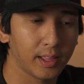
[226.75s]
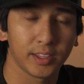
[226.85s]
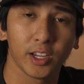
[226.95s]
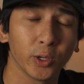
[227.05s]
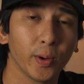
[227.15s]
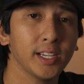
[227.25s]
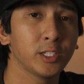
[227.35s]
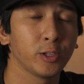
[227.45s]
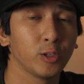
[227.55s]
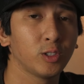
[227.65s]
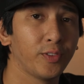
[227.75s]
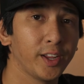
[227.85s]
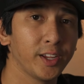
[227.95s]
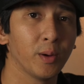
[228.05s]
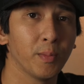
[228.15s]
The other way is to use
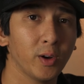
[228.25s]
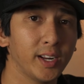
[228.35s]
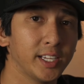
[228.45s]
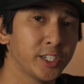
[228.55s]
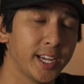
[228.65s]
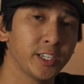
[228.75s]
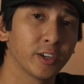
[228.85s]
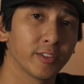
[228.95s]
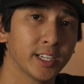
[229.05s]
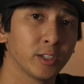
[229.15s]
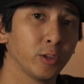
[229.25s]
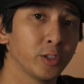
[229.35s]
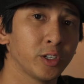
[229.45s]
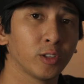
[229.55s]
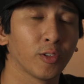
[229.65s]
video mode and change your
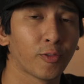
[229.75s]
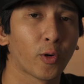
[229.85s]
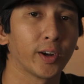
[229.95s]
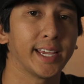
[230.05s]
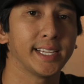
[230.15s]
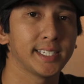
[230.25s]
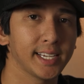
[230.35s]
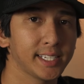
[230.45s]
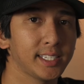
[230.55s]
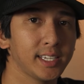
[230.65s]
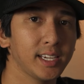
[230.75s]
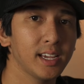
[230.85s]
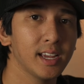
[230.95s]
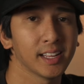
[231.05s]
resolution to 4K 60.